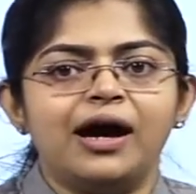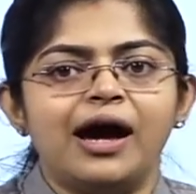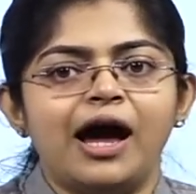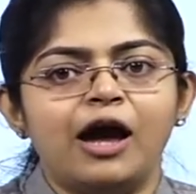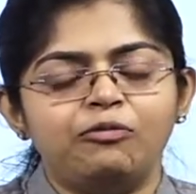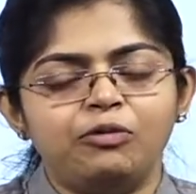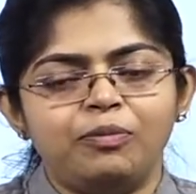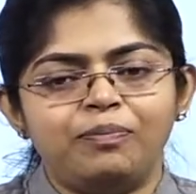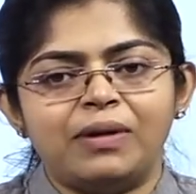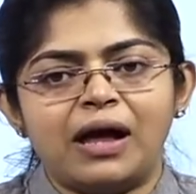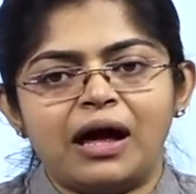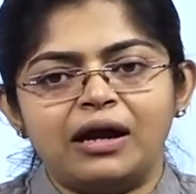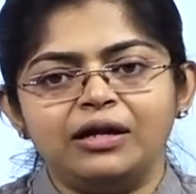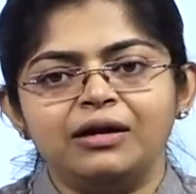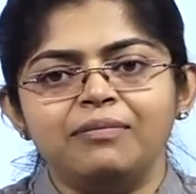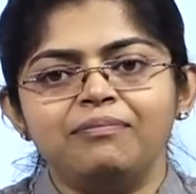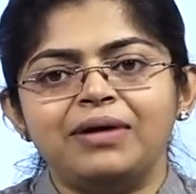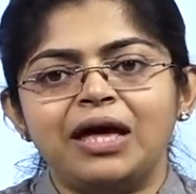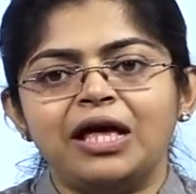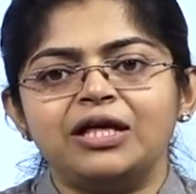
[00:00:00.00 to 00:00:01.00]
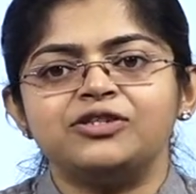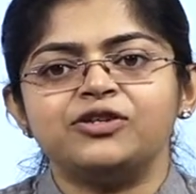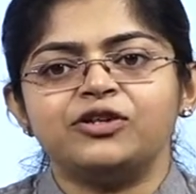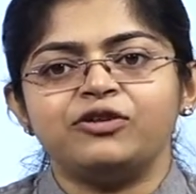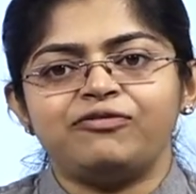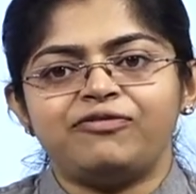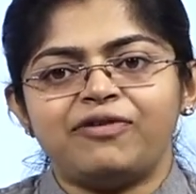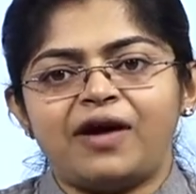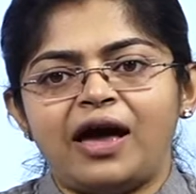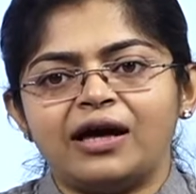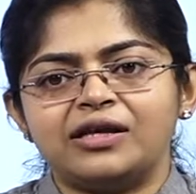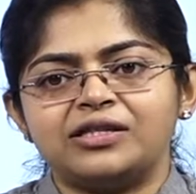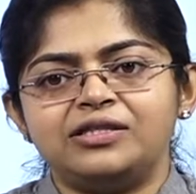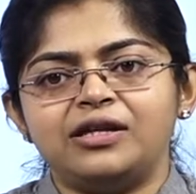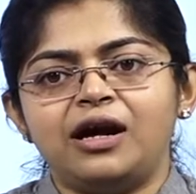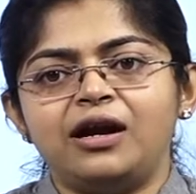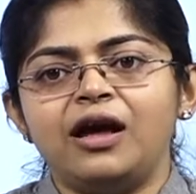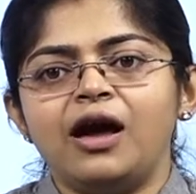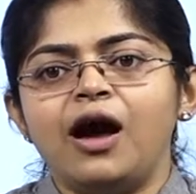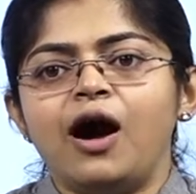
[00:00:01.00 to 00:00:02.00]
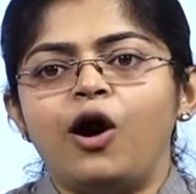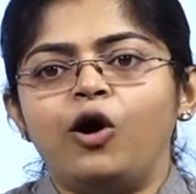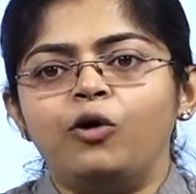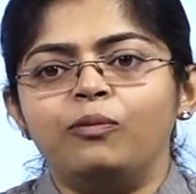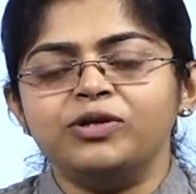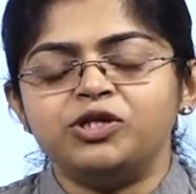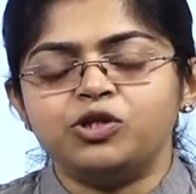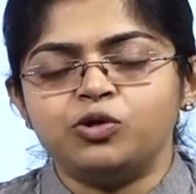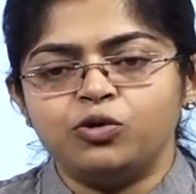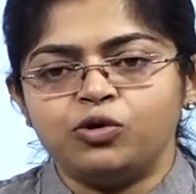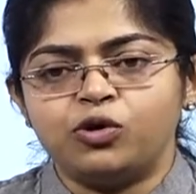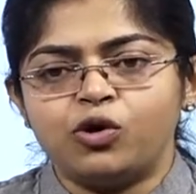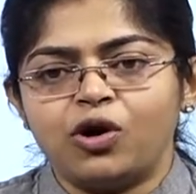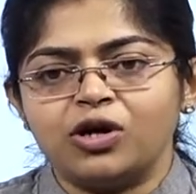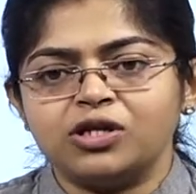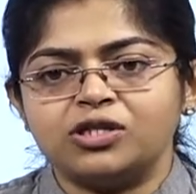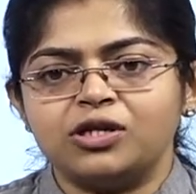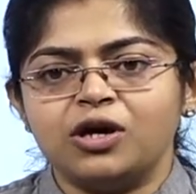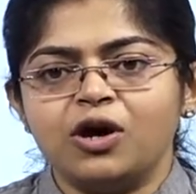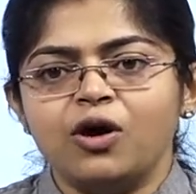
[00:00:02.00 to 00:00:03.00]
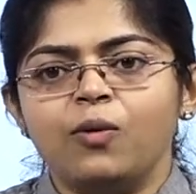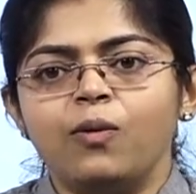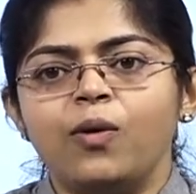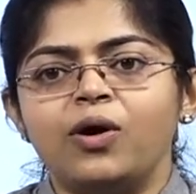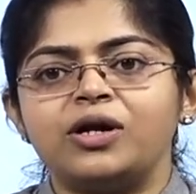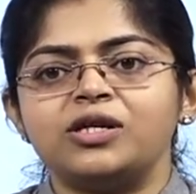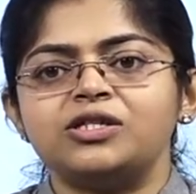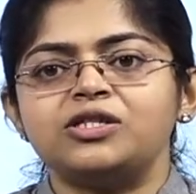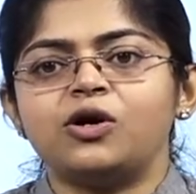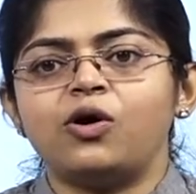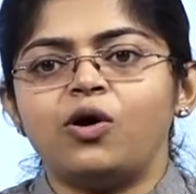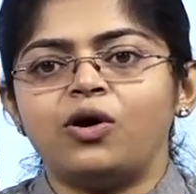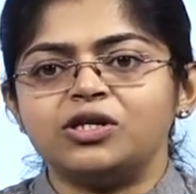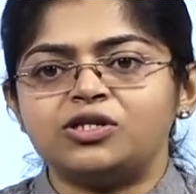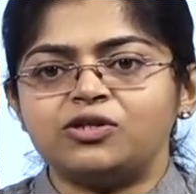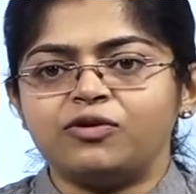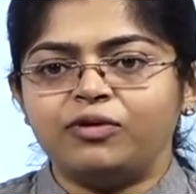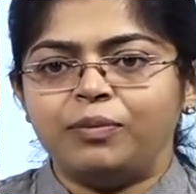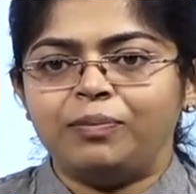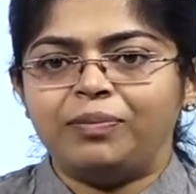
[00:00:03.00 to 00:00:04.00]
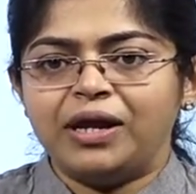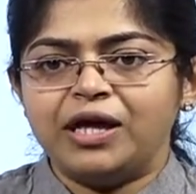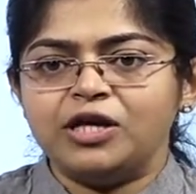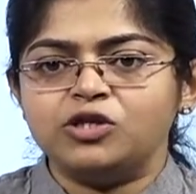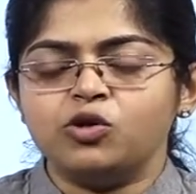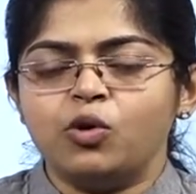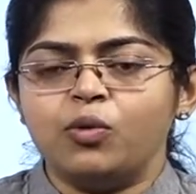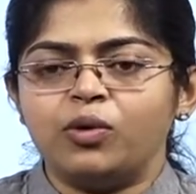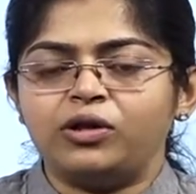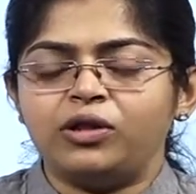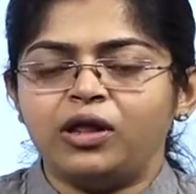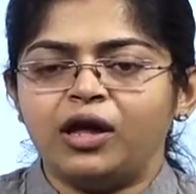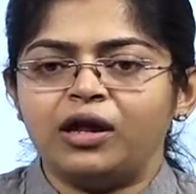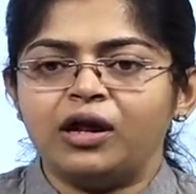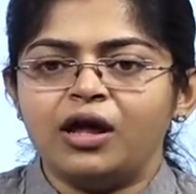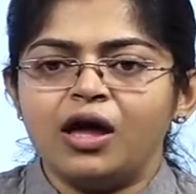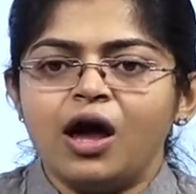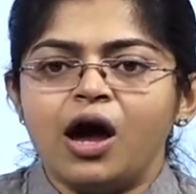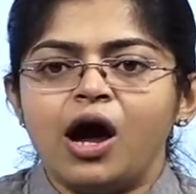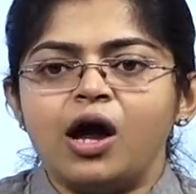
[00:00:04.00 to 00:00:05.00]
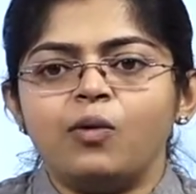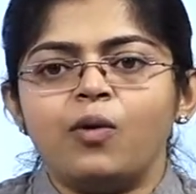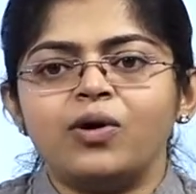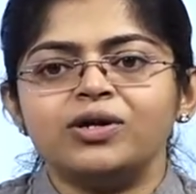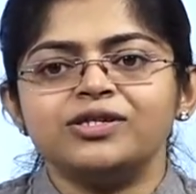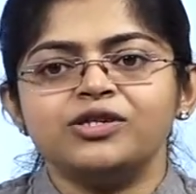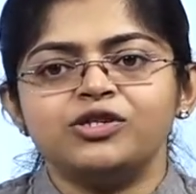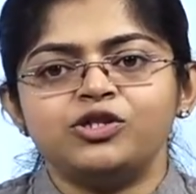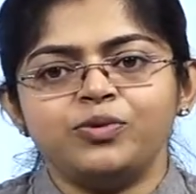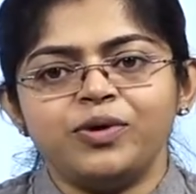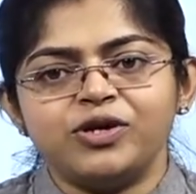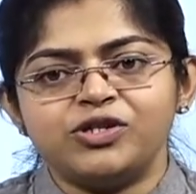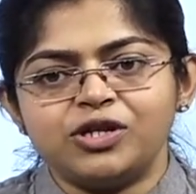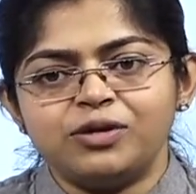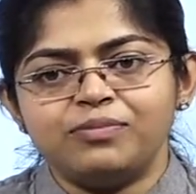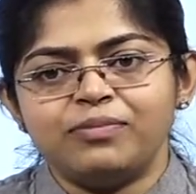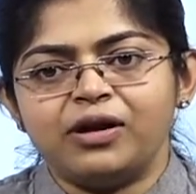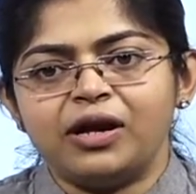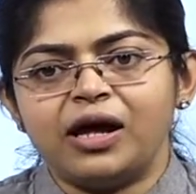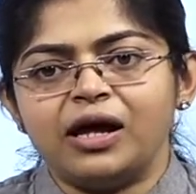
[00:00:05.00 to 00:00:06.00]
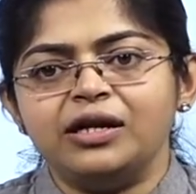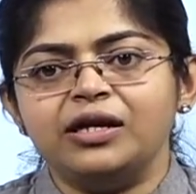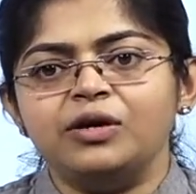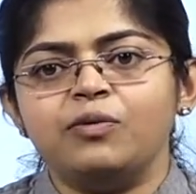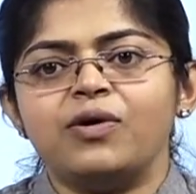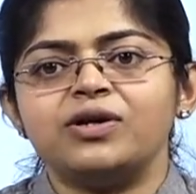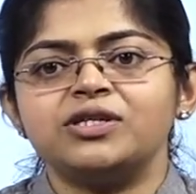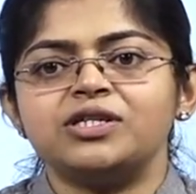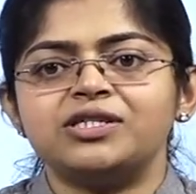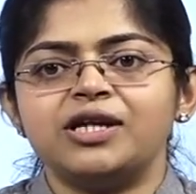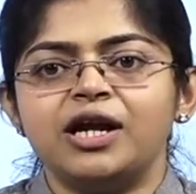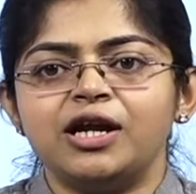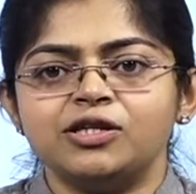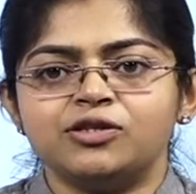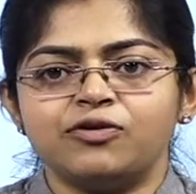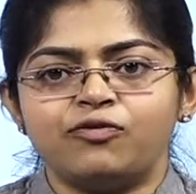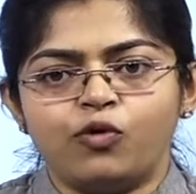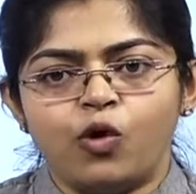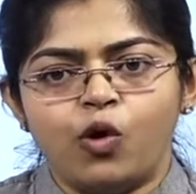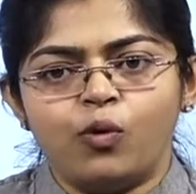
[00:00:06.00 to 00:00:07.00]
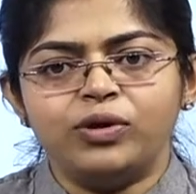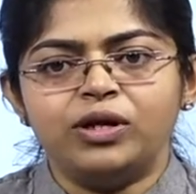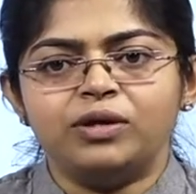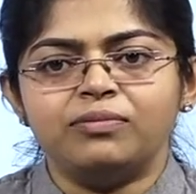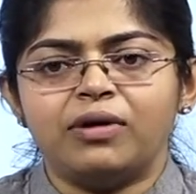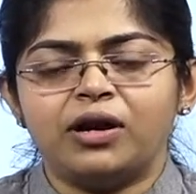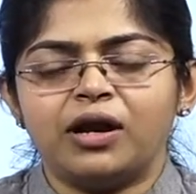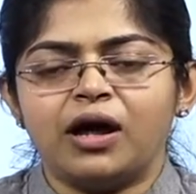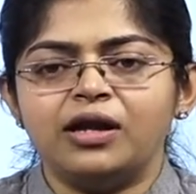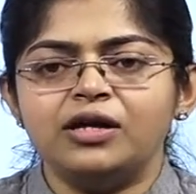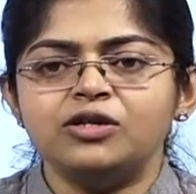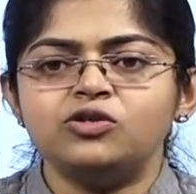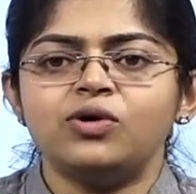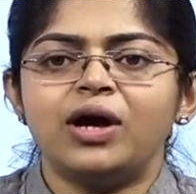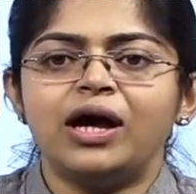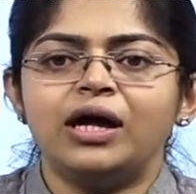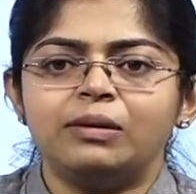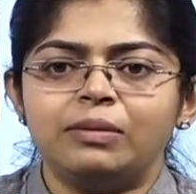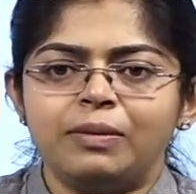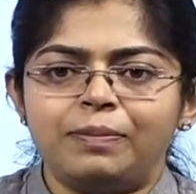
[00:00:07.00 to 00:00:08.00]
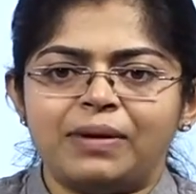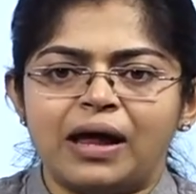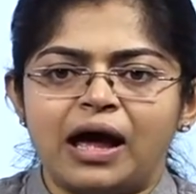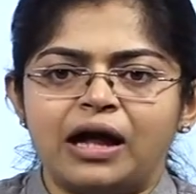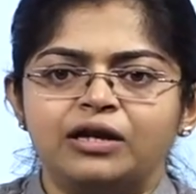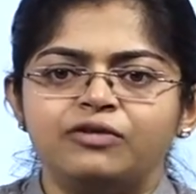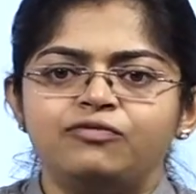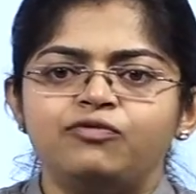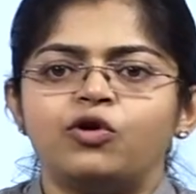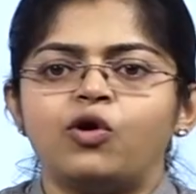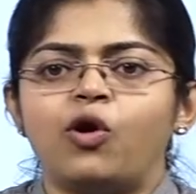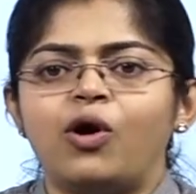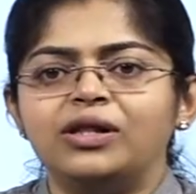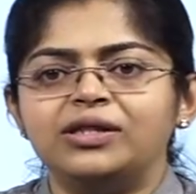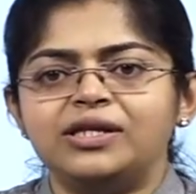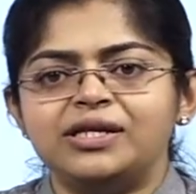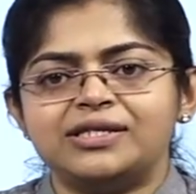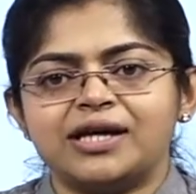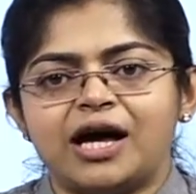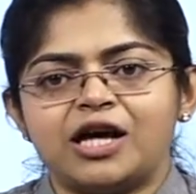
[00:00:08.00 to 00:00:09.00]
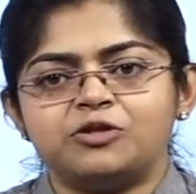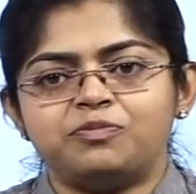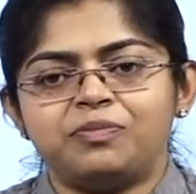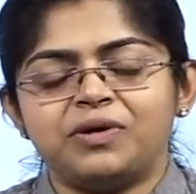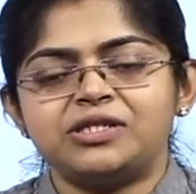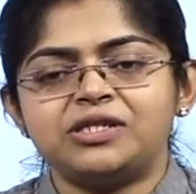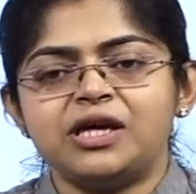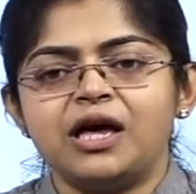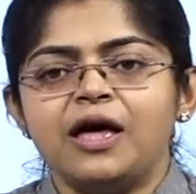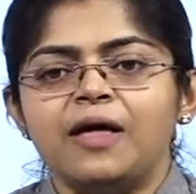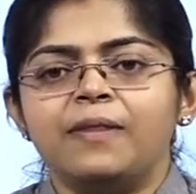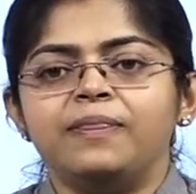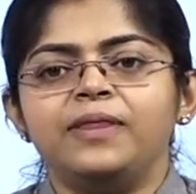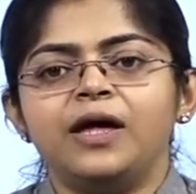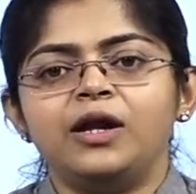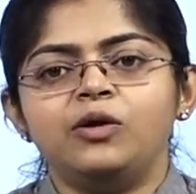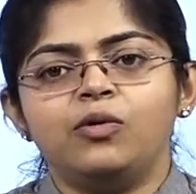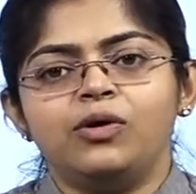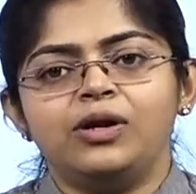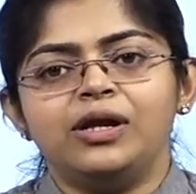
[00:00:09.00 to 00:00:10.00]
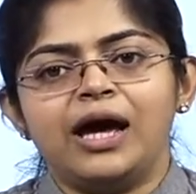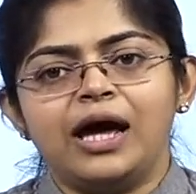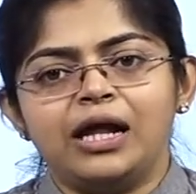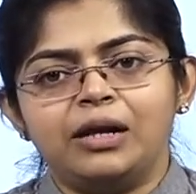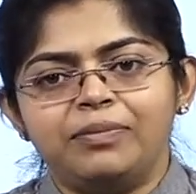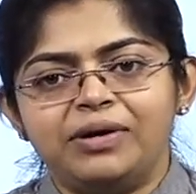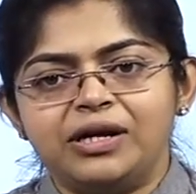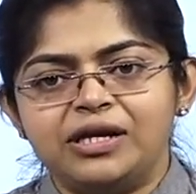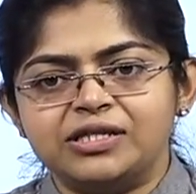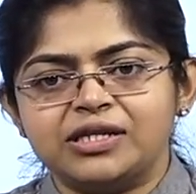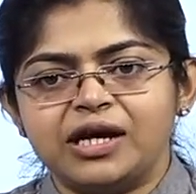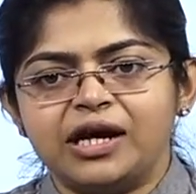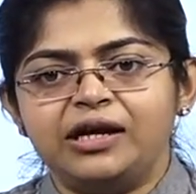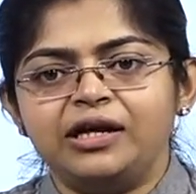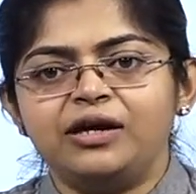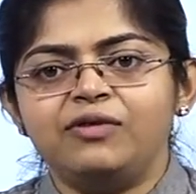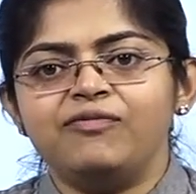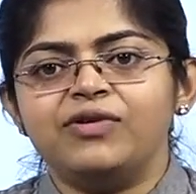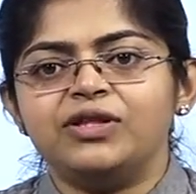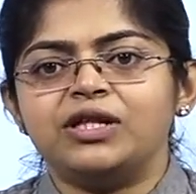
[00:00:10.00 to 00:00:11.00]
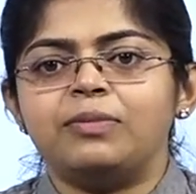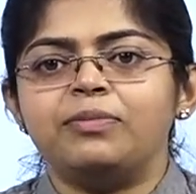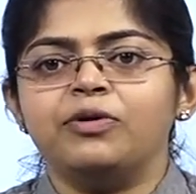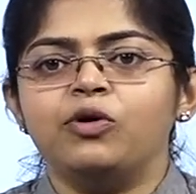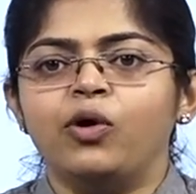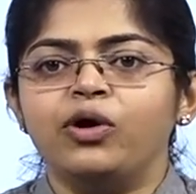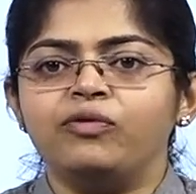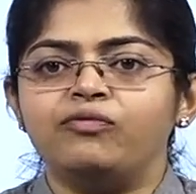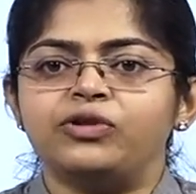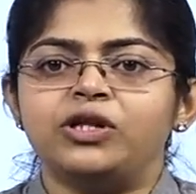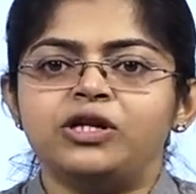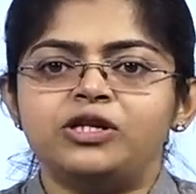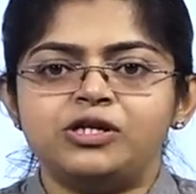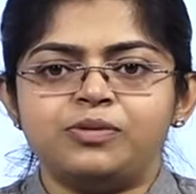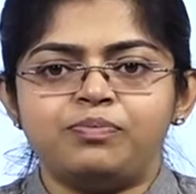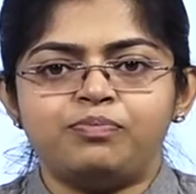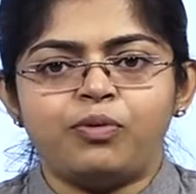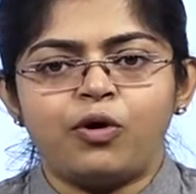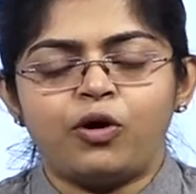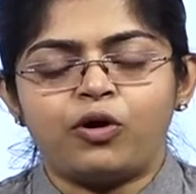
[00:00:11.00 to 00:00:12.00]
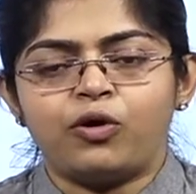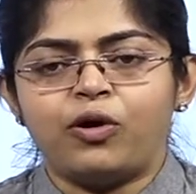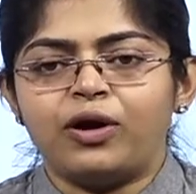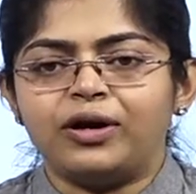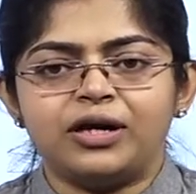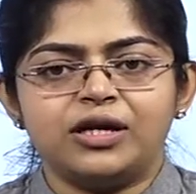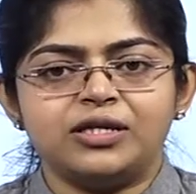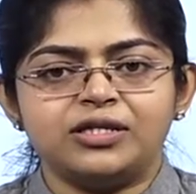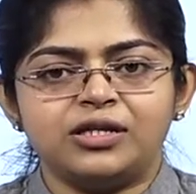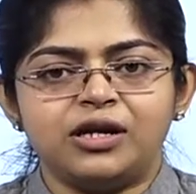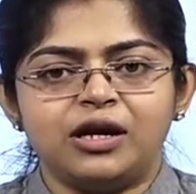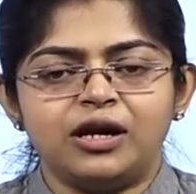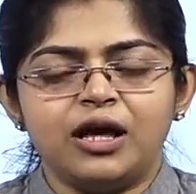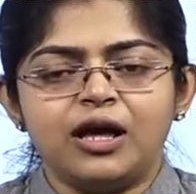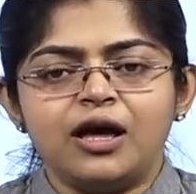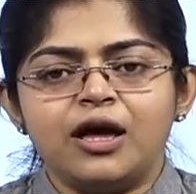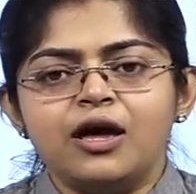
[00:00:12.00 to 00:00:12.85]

I would be planning based on the facts that how much it would cost, what is the cost of the place over there, and what is the situation in Manali, what is the status of COVID in Manali. So I will be planning for all these aspects, then only I will be deciding whether I will be going for the trip or not, isn't it?